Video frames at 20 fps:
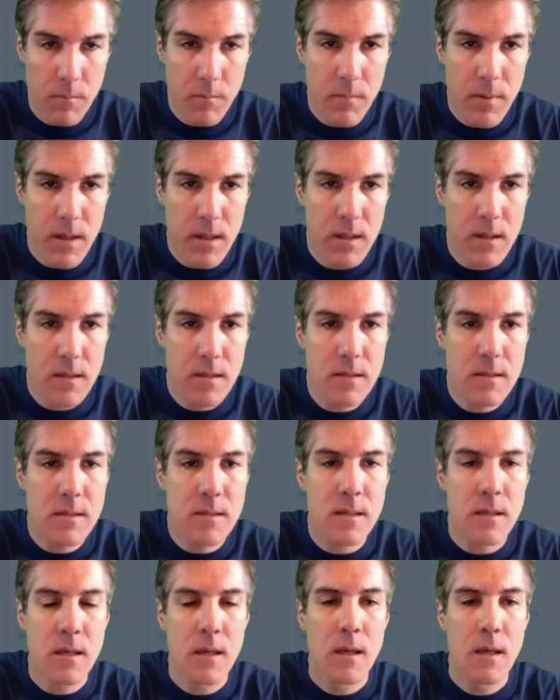
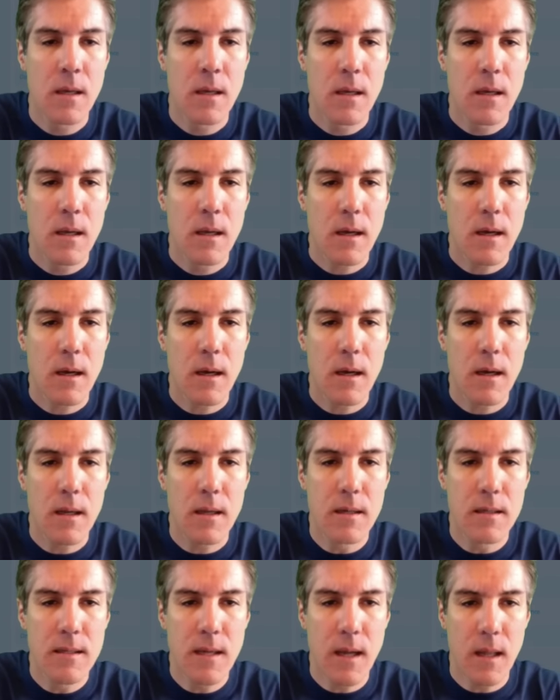Biz
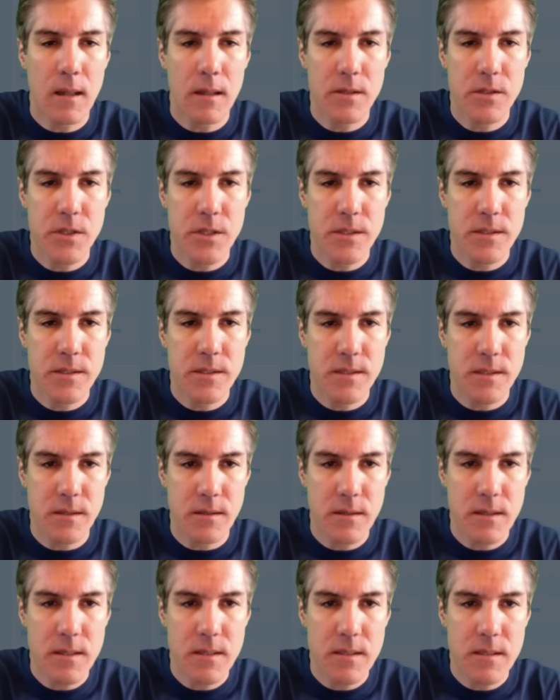Intelligence
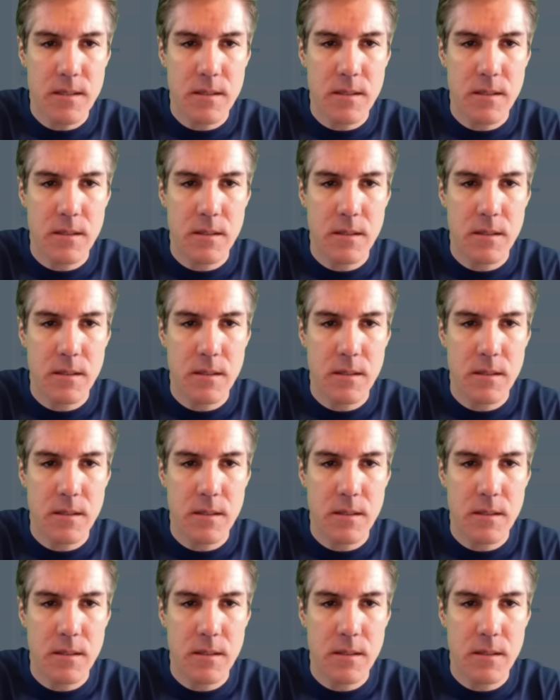series.